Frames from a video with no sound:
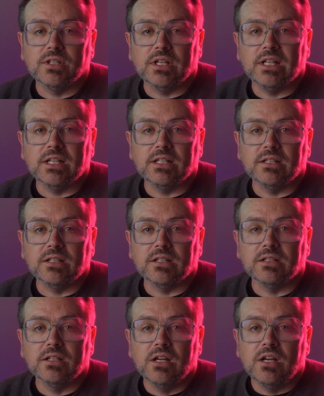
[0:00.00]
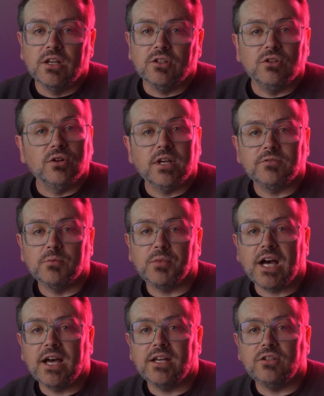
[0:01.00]
And you don't have to
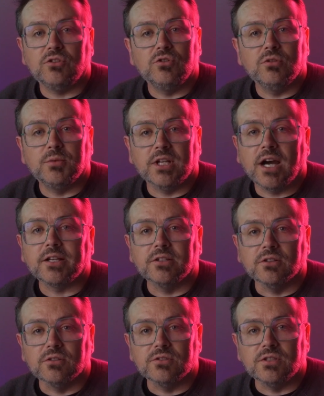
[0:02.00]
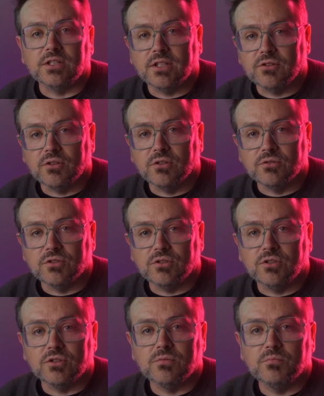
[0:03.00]
buy new binoculars to get those. You
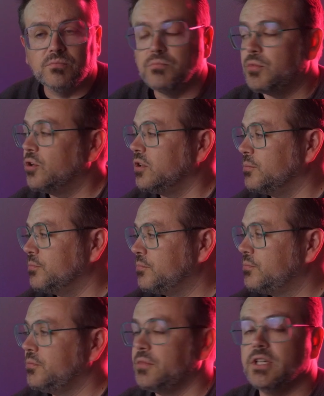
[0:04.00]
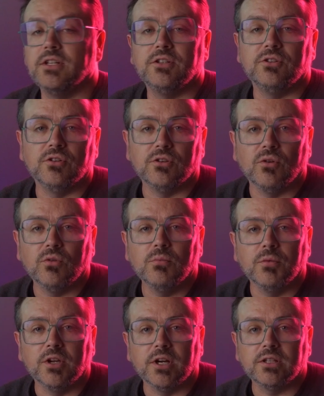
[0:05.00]
just put them in your old
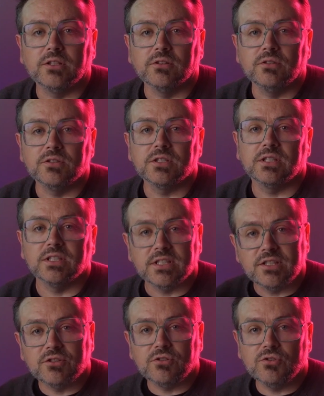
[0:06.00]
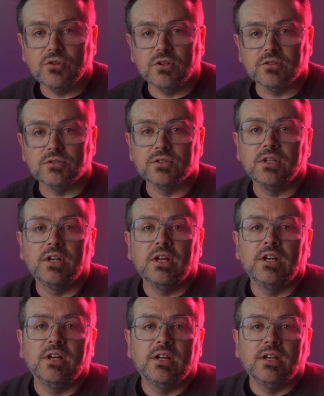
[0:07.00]
binoculars because these are yours
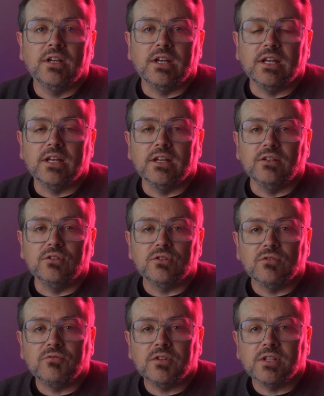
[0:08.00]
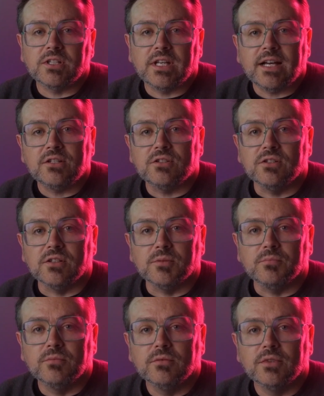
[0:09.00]
and you should feel attached to them.